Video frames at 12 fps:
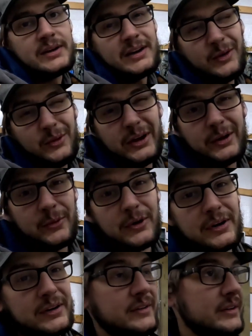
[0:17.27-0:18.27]
I don't like
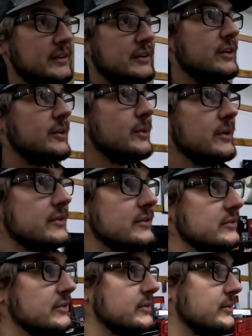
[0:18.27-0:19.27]
working in 10-degree weather,
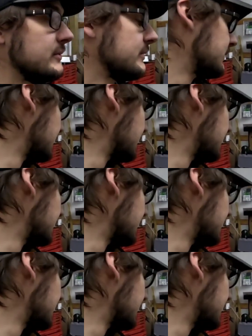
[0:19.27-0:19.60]
so